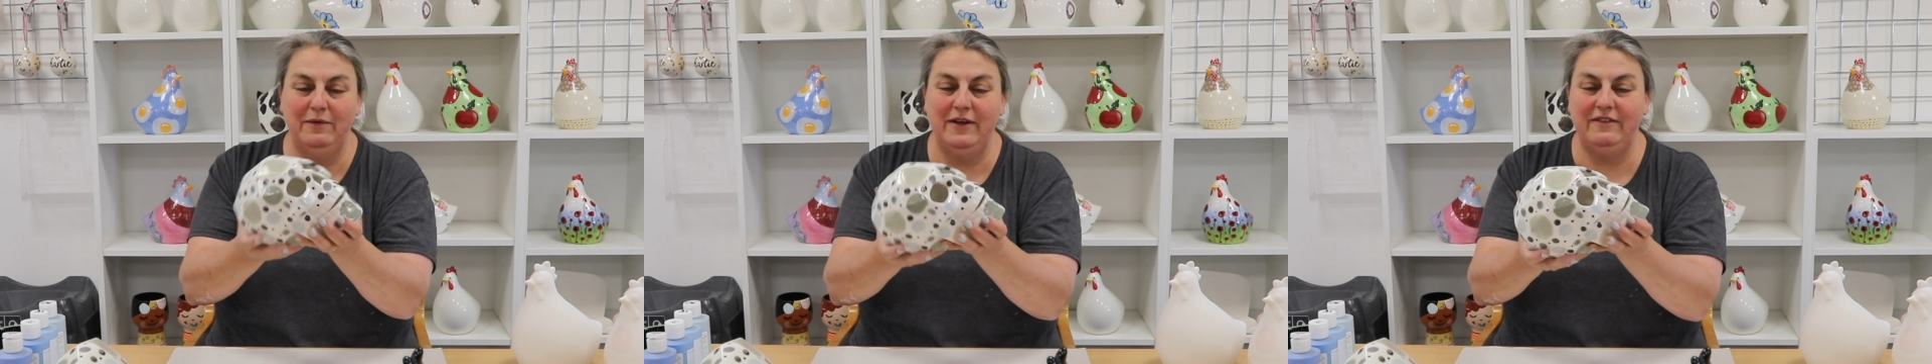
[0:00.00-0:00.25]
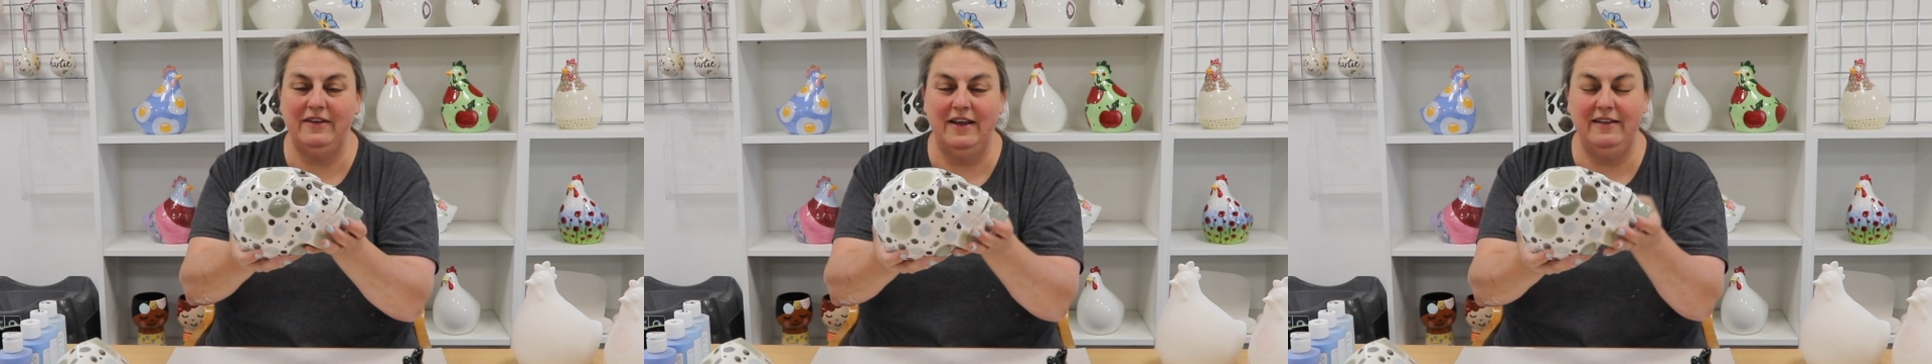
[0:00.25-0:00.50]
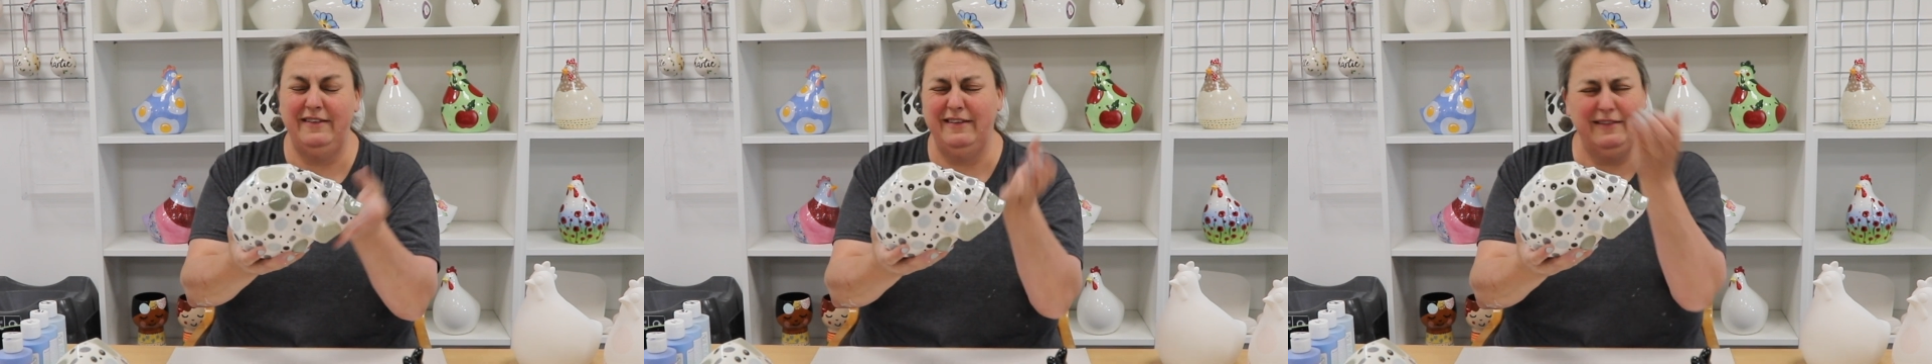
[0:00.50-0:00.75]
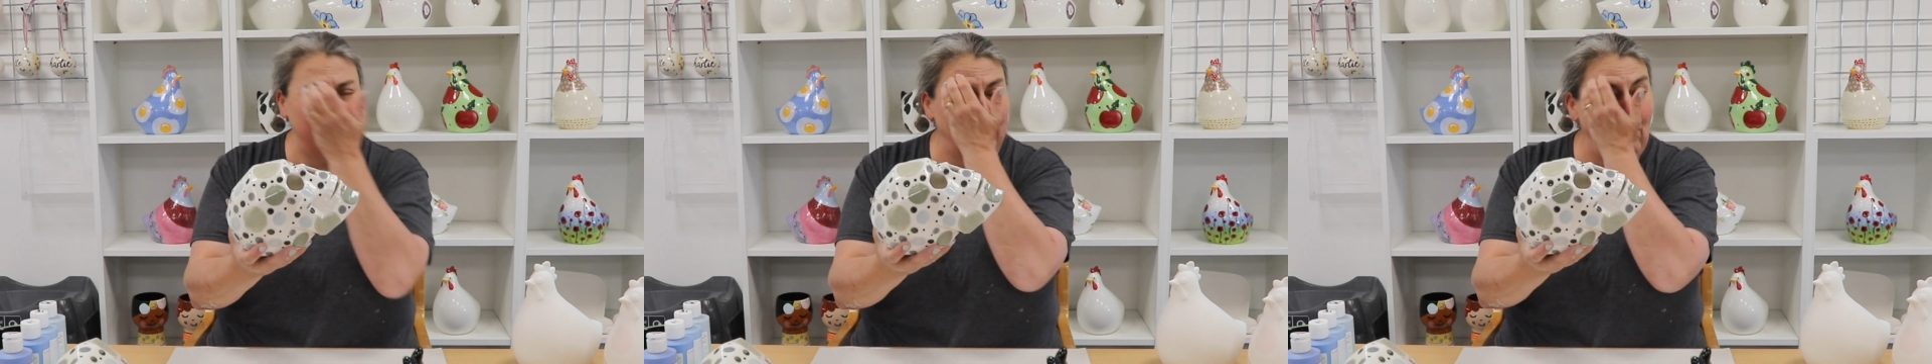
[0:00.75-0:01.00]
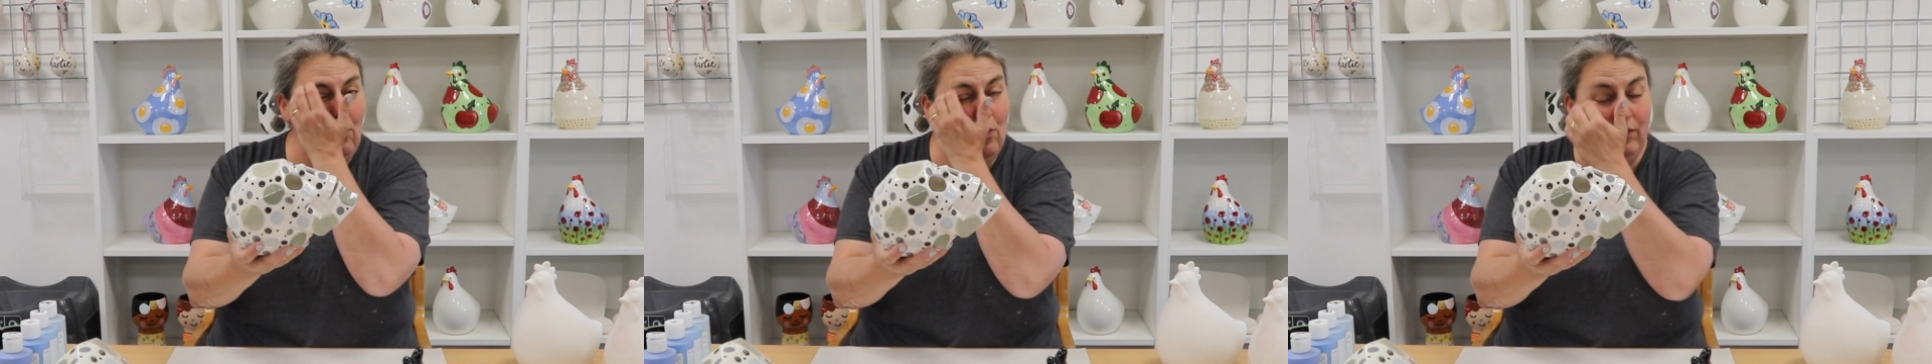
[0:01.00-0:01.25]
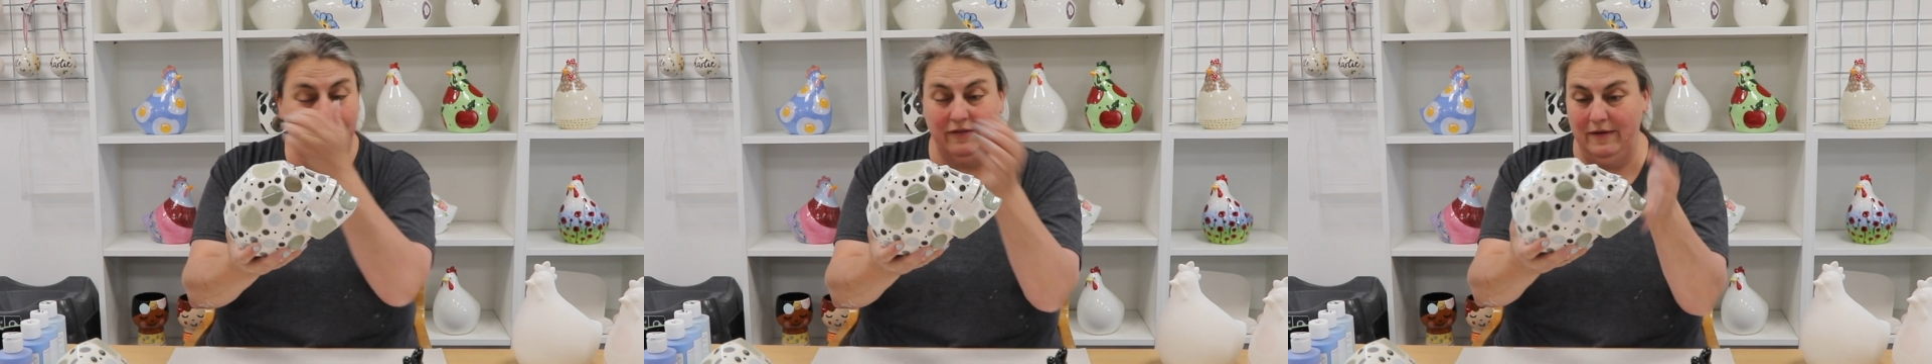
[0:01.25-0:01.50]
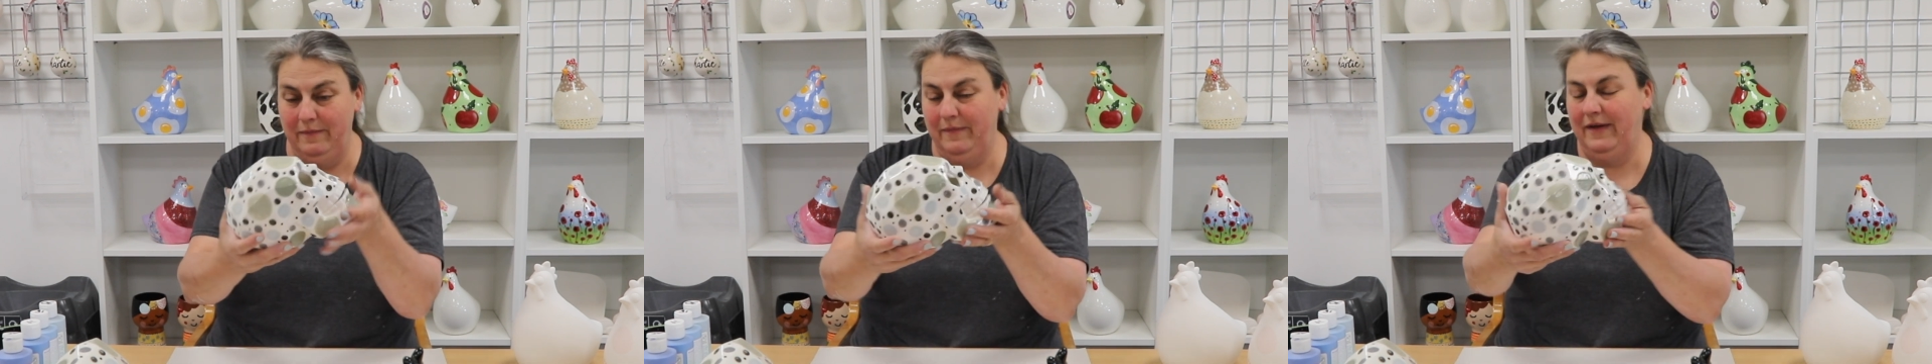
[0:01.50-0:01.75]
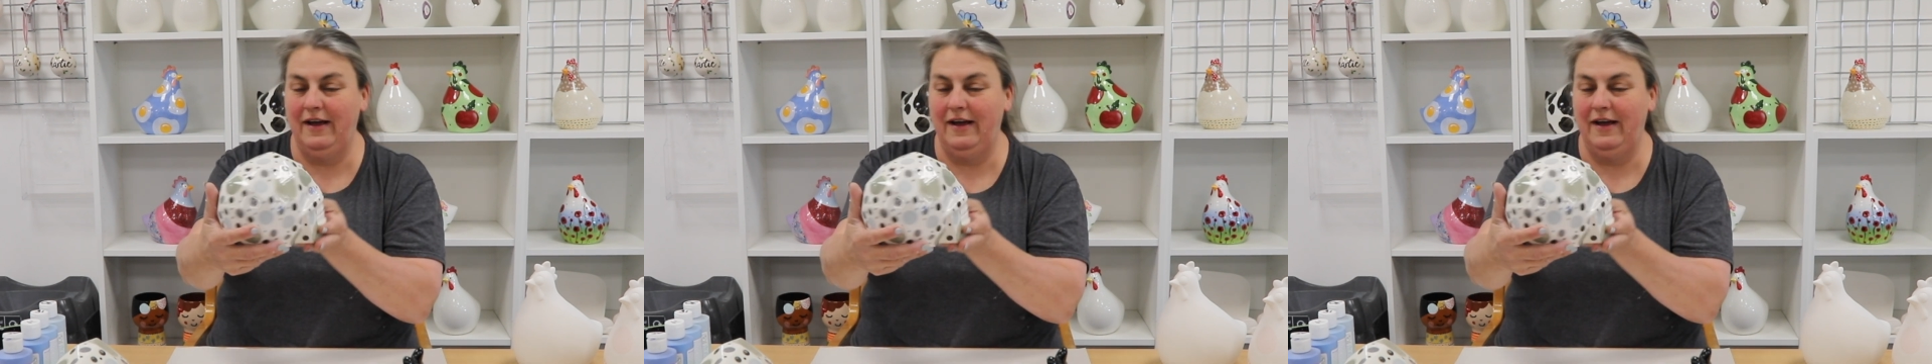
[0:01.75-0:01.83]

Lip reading: which just is awesome